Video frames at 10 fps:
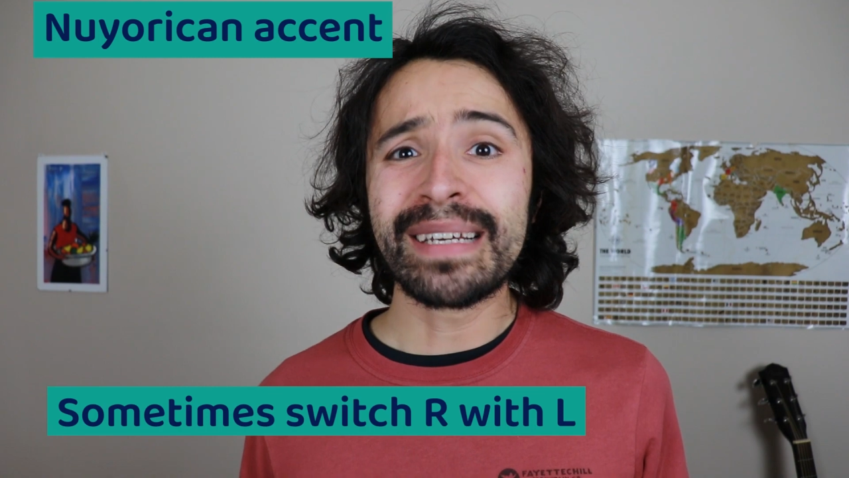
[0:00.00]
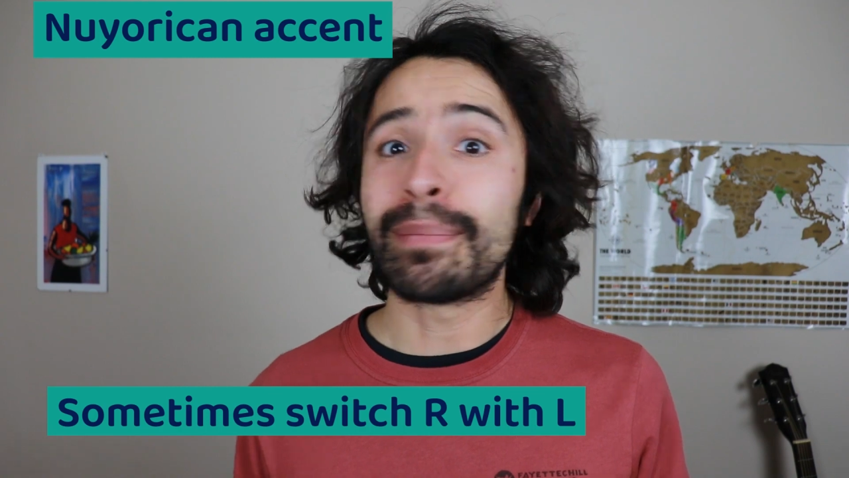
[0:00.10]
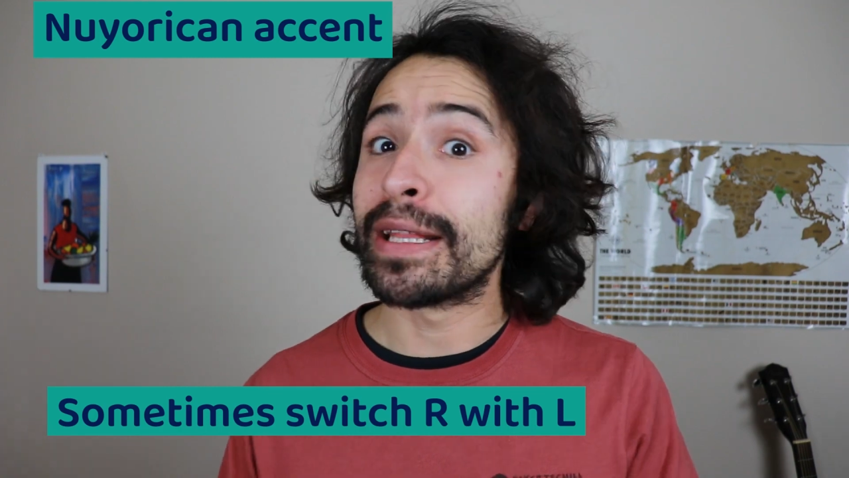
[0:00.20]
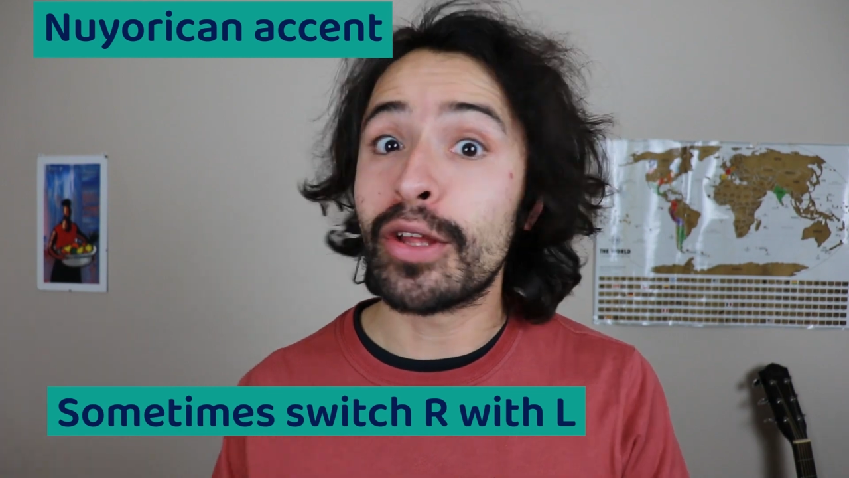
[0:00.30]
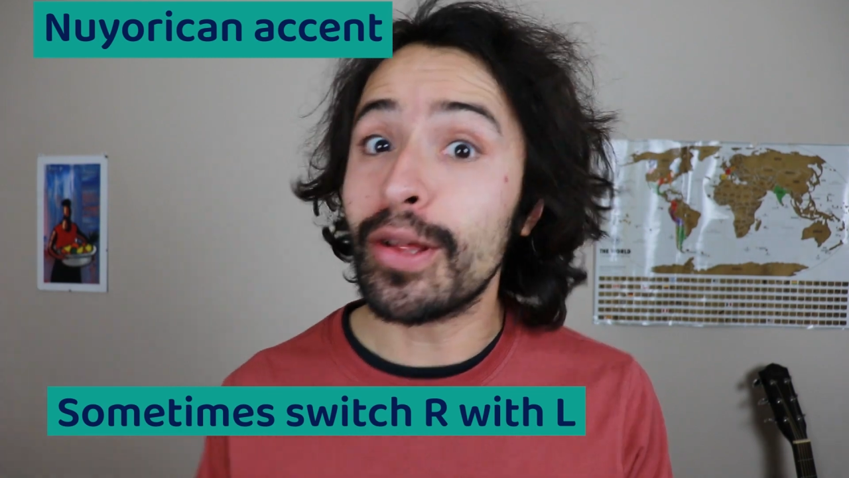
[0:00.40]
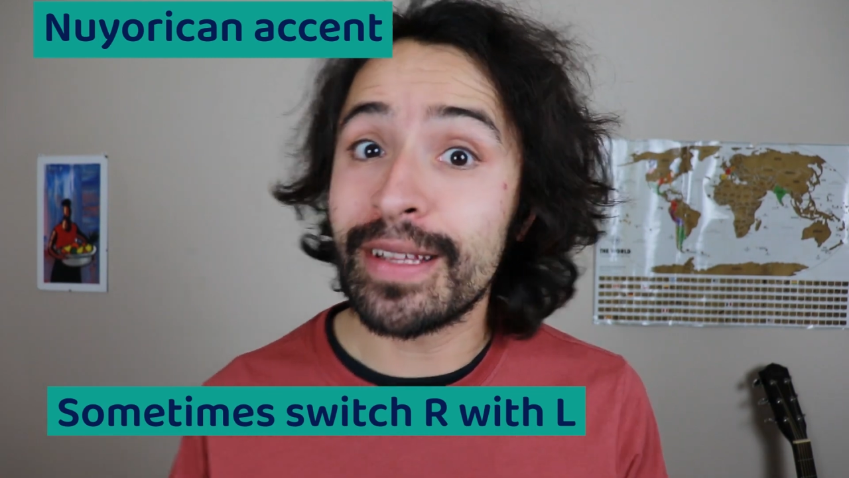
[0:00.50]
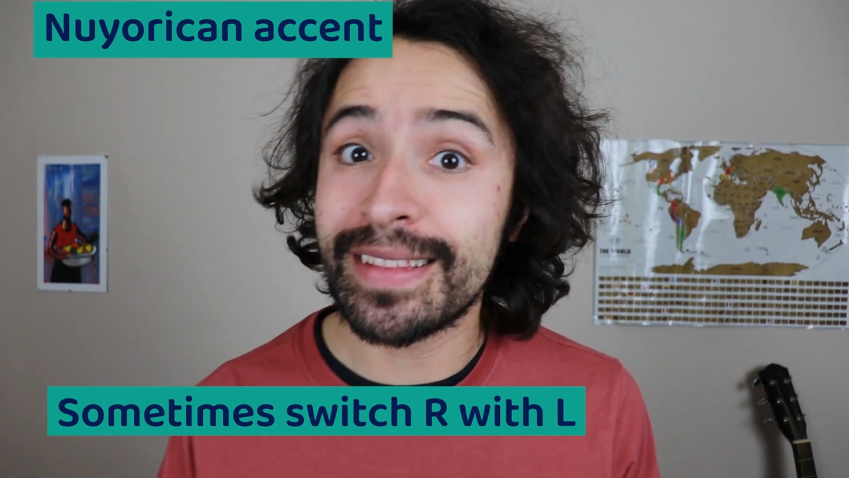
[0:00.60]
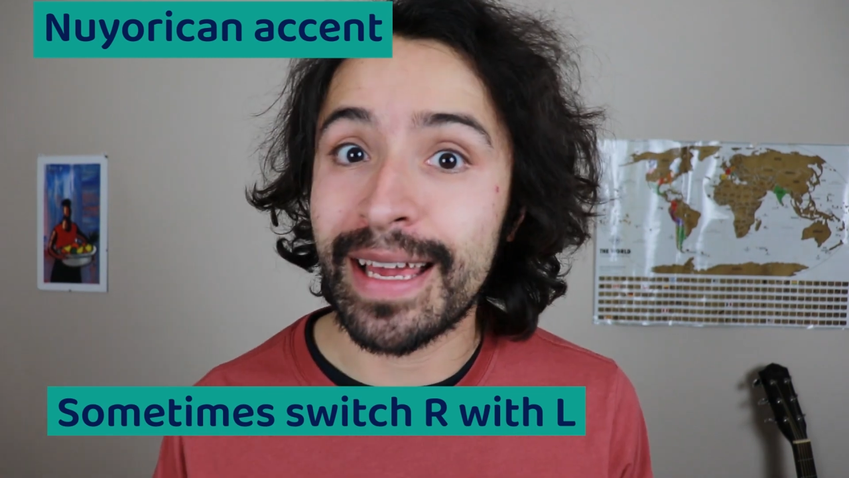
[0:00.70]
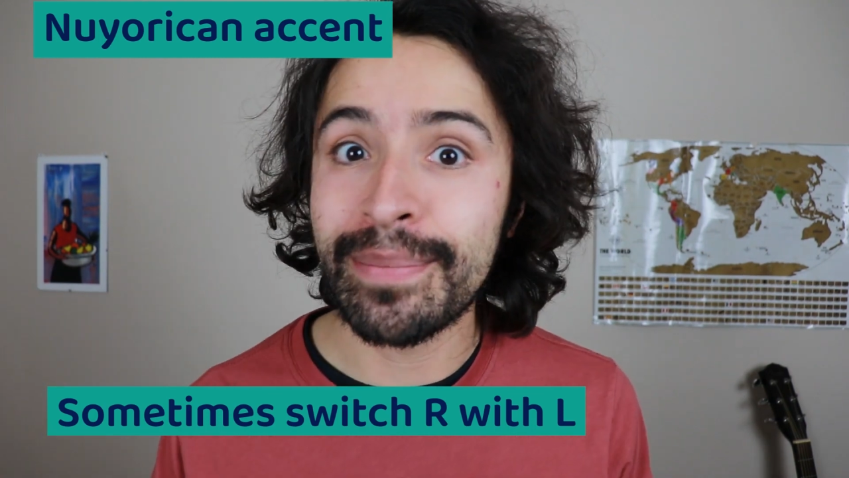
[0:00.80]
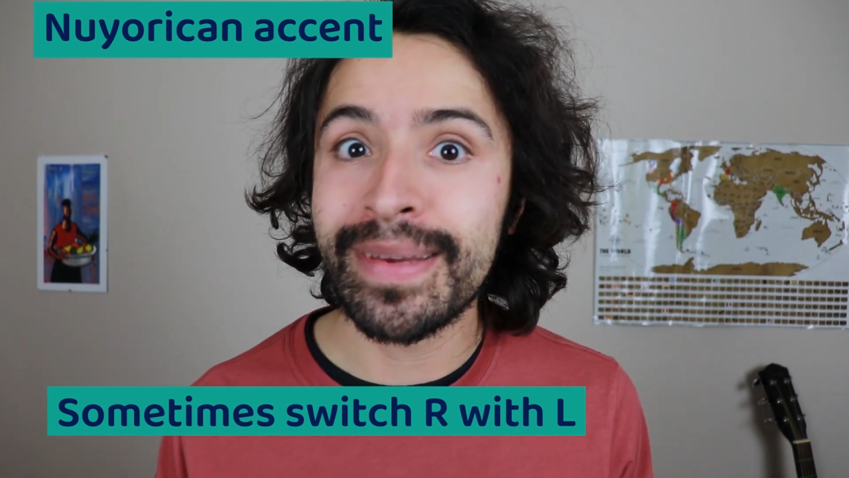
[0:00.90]
but not all the
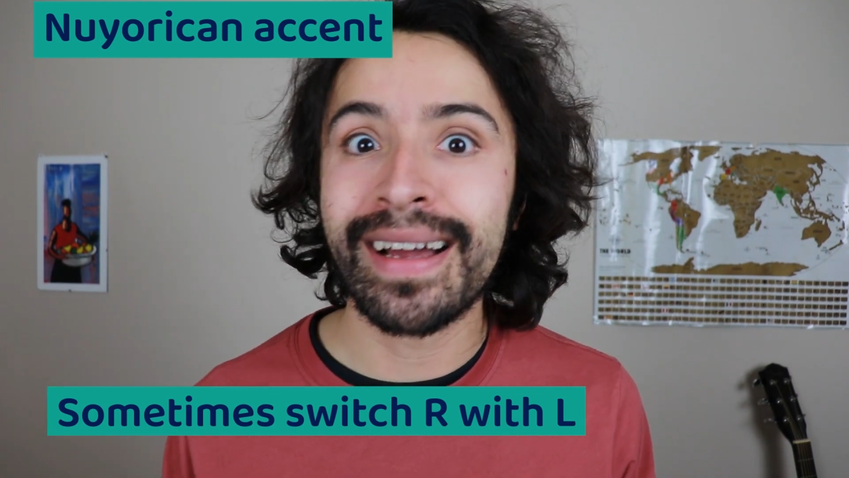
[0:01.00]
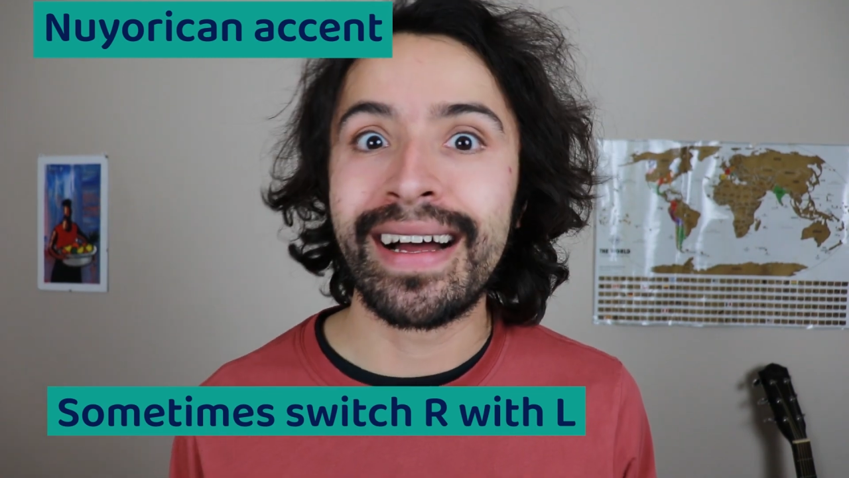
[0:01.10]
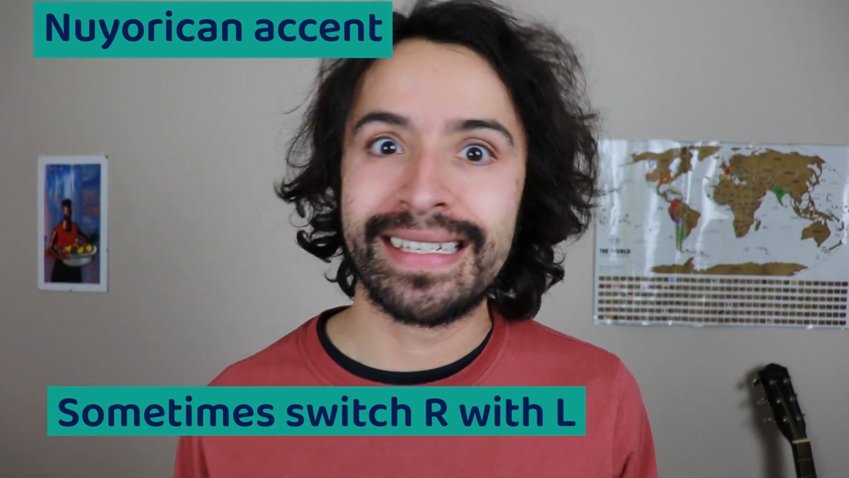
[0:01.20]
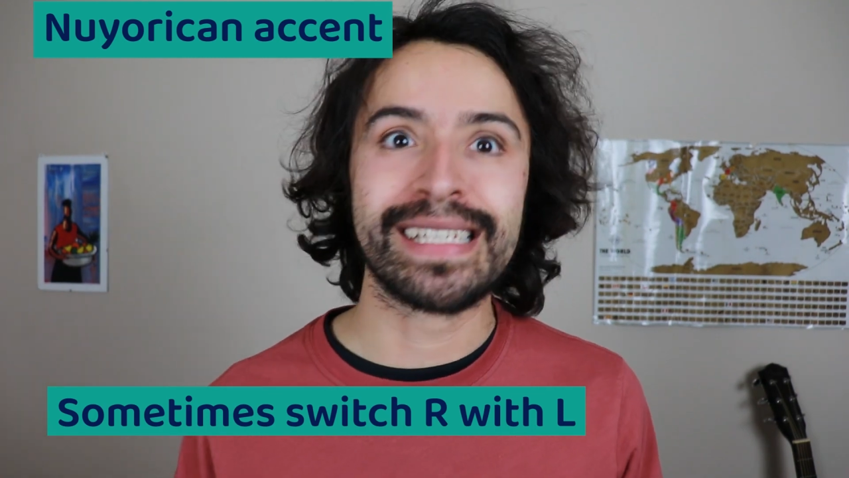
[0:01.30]
time, and